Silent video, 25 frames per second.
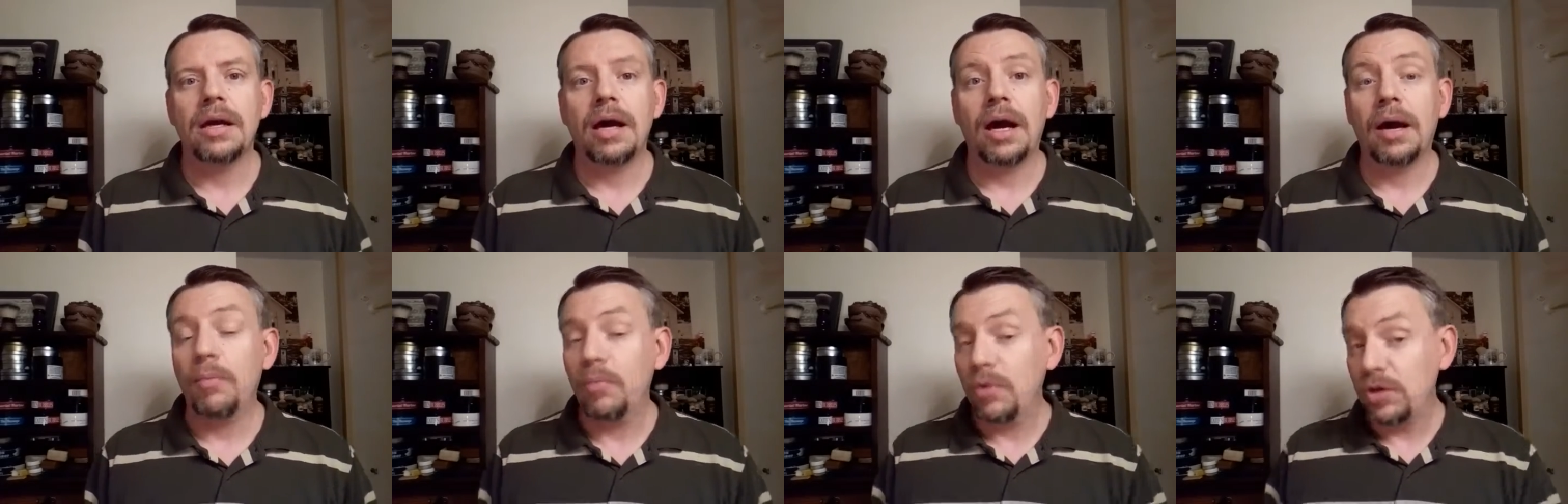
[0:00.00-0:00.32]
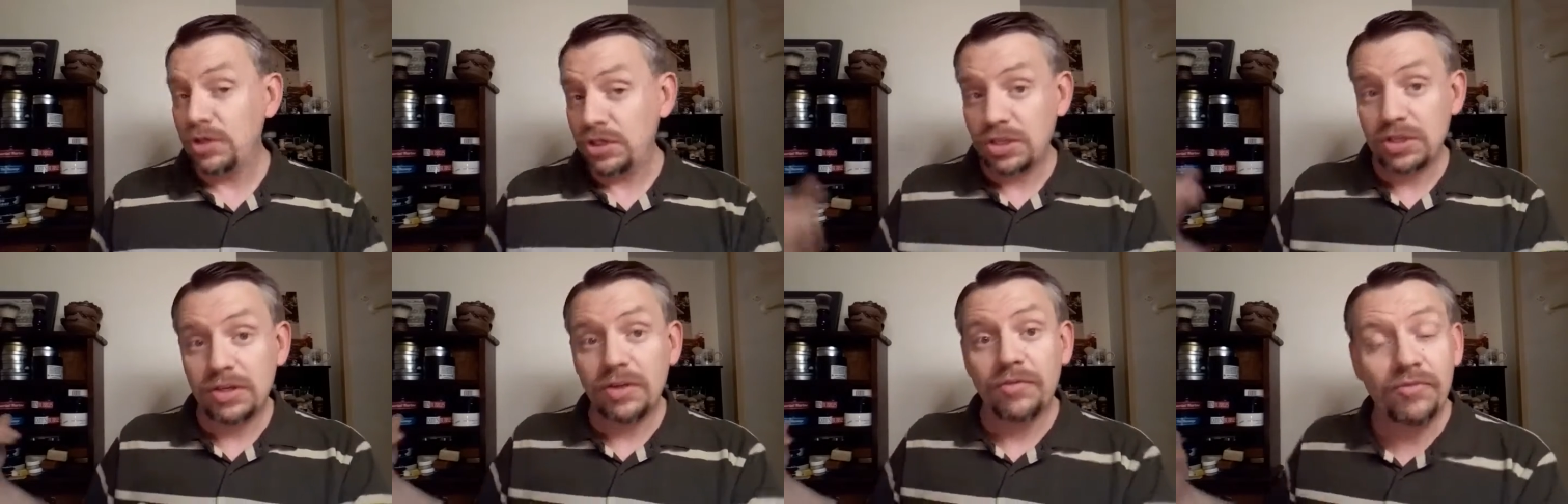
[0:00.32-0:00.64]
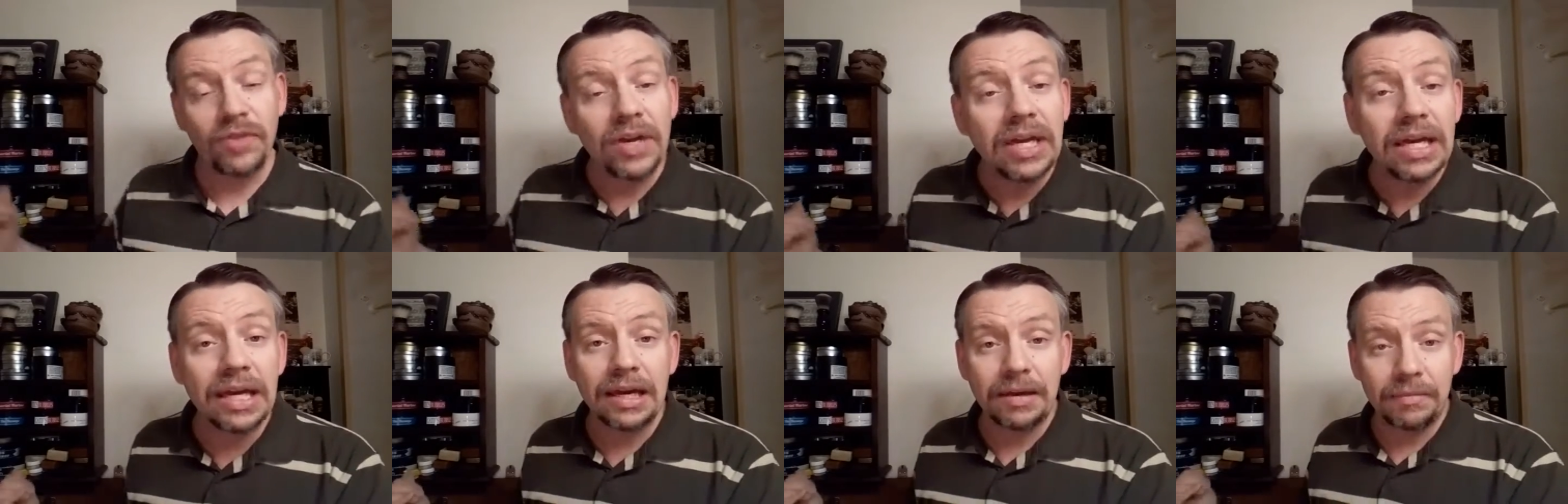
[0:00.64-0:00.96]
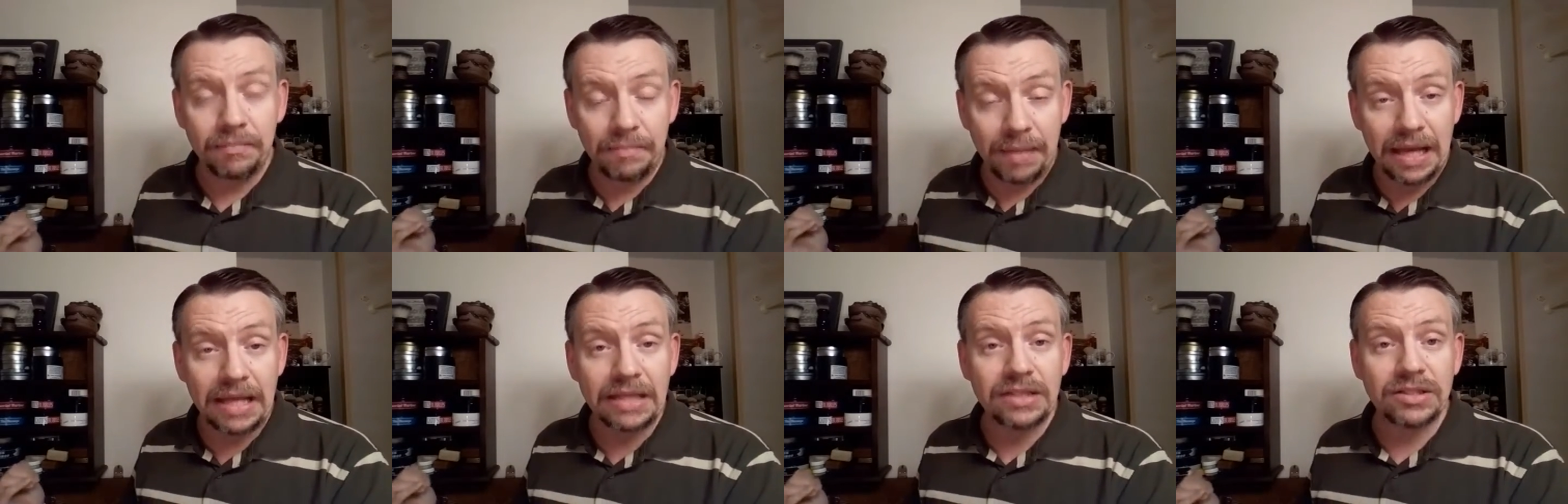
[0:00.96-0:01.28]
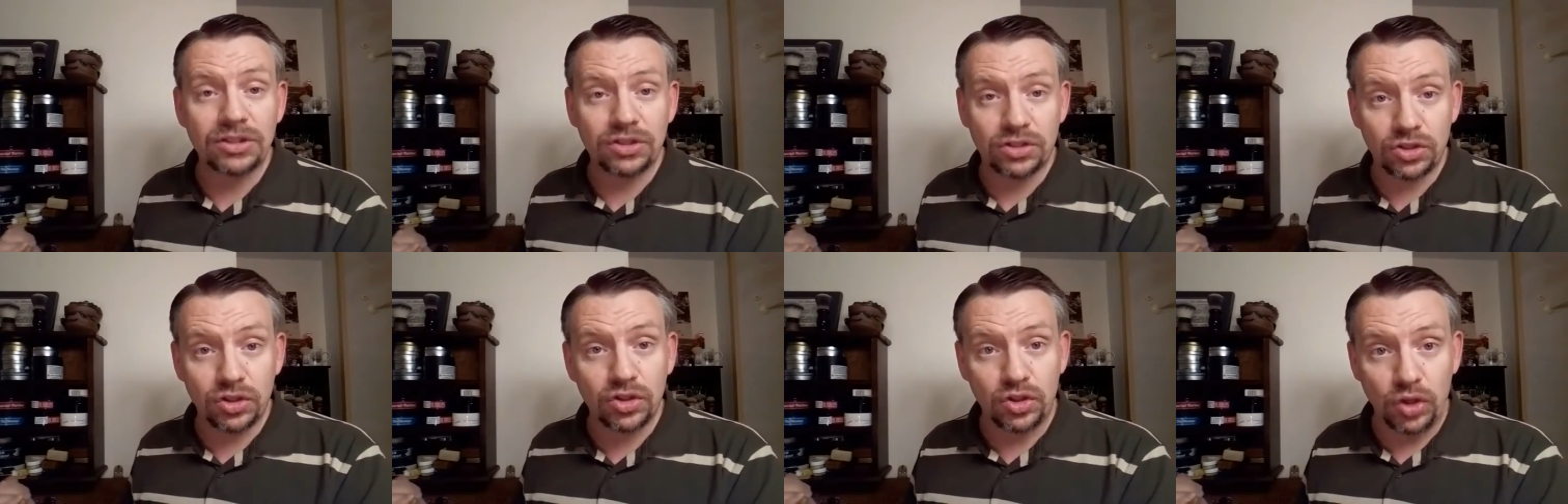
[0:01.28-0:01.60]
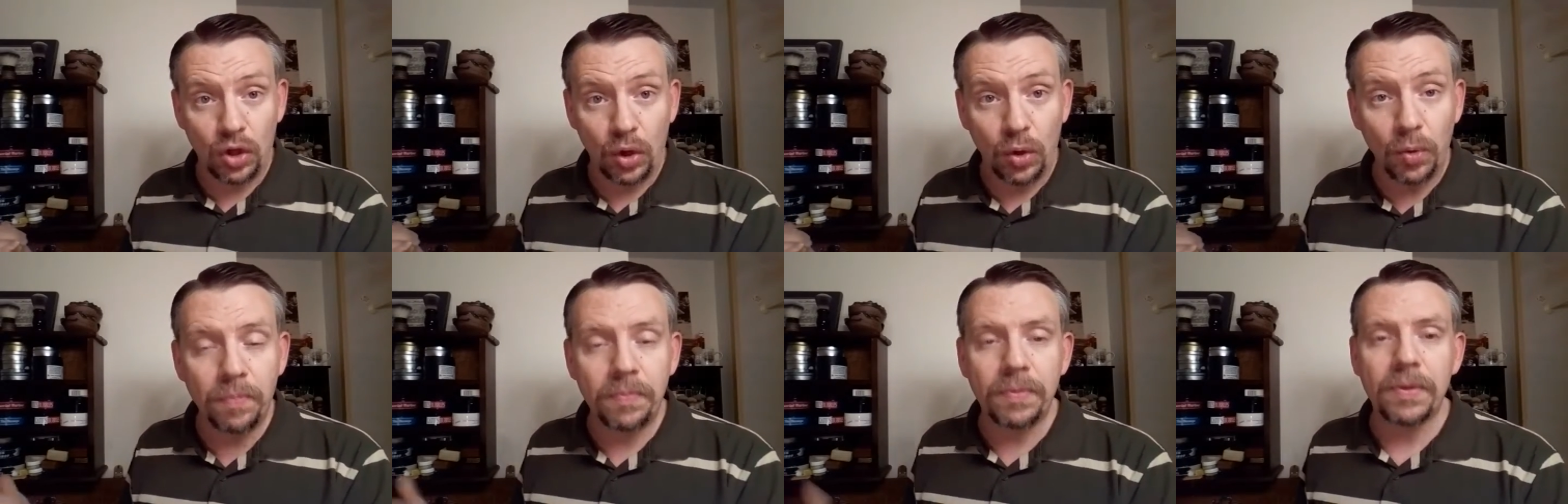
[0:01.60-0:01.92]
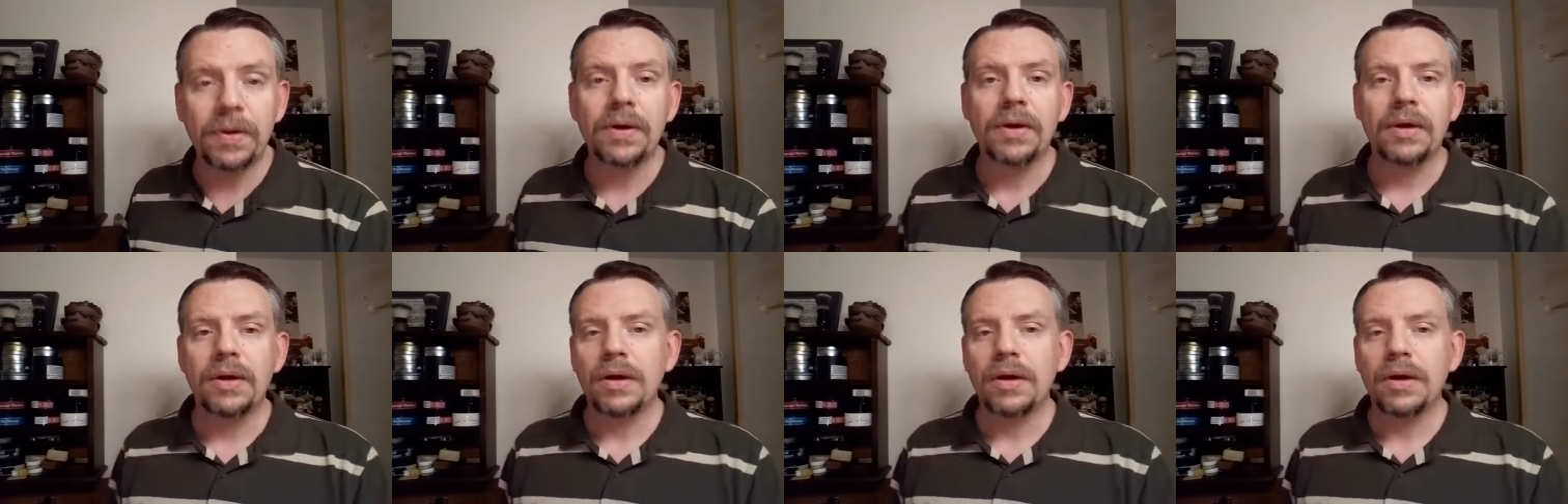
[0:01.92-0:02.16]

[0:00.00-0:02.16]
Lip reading: which is a vegan-based soap,